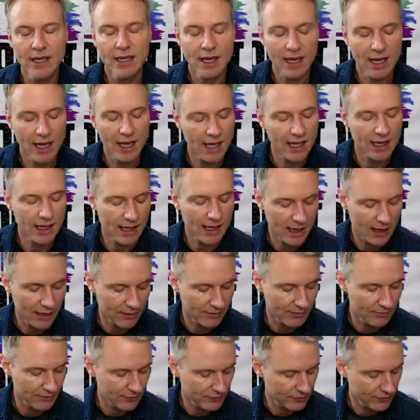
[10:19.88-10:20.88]

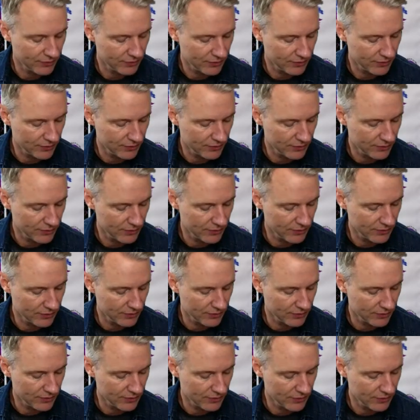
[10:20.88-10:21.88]
And
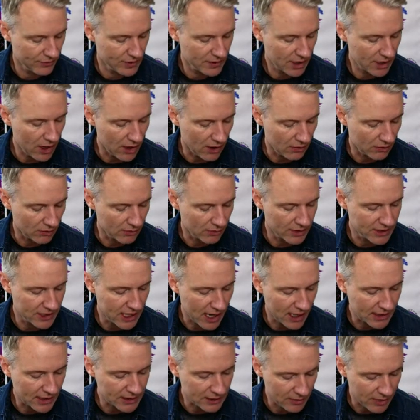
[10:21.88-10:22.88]
so we
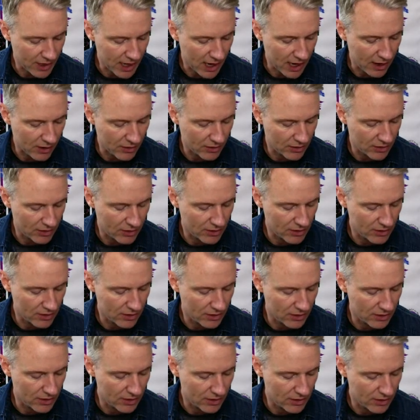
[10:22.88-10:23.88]
talked about
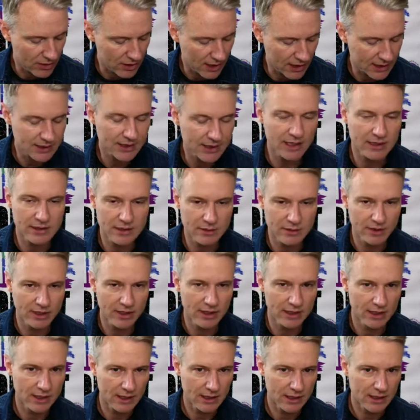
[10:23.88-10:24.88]

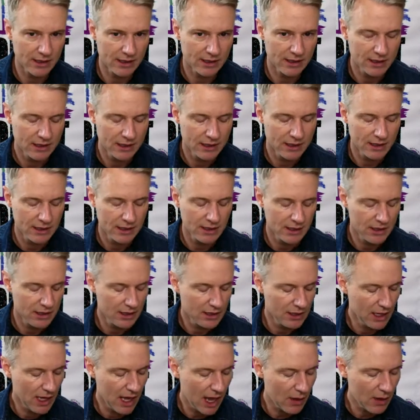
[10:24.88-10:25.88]
accessibility.
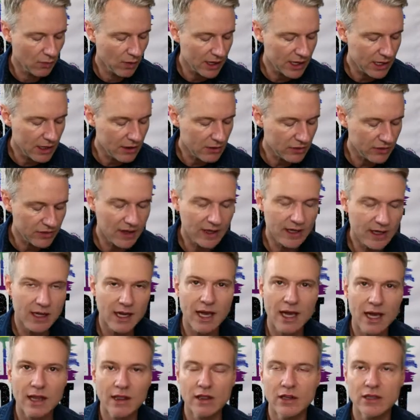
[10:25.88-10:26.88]
What do you think
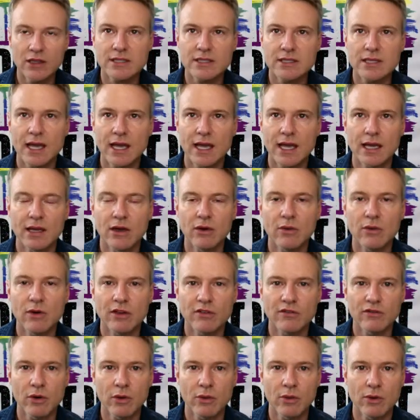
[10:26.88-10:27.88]
it looks like going
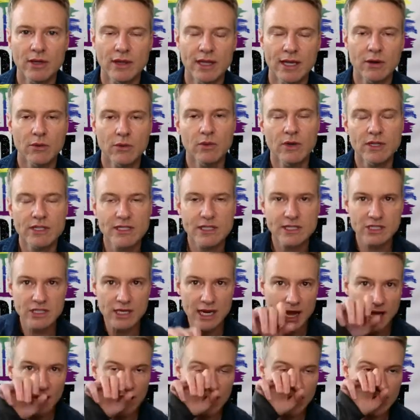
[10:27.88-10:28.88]
forward? Like, what's a
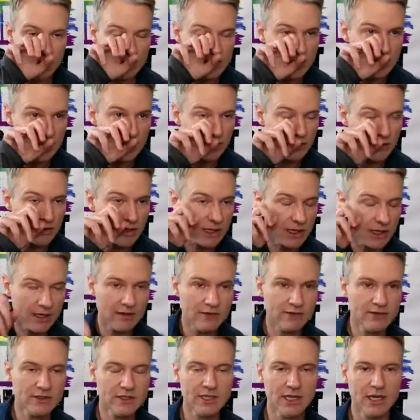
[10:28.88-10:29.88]
challenge that you could
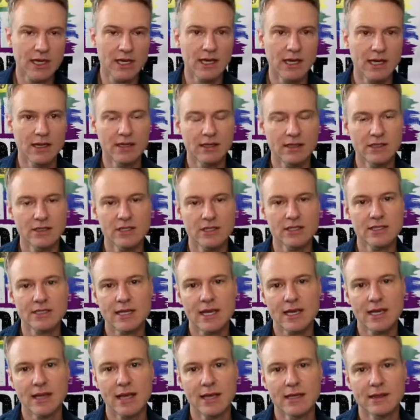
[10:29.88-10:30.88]
give to just
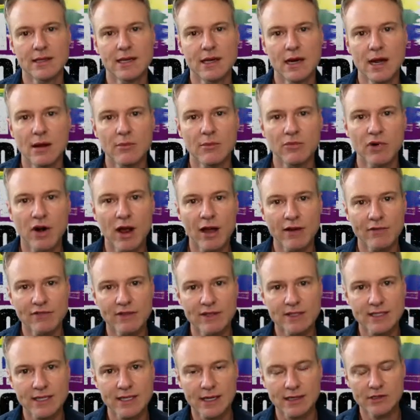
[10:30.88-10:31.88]
say like the nonprofit
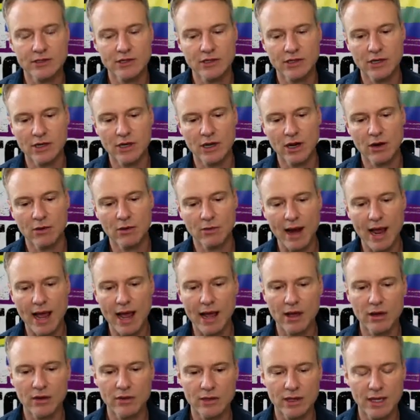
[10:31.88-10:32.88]
sector
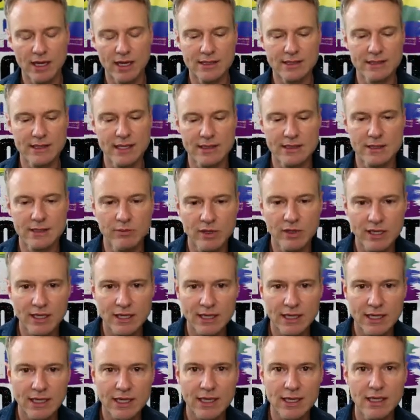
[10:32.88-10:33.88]
around
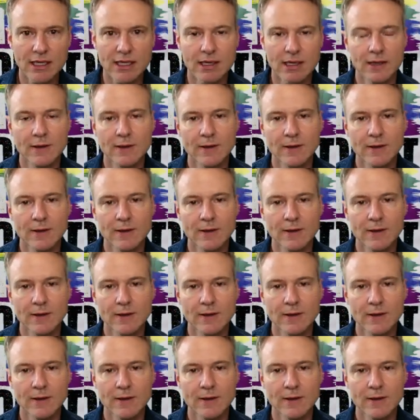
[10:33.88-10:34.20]
accessibility?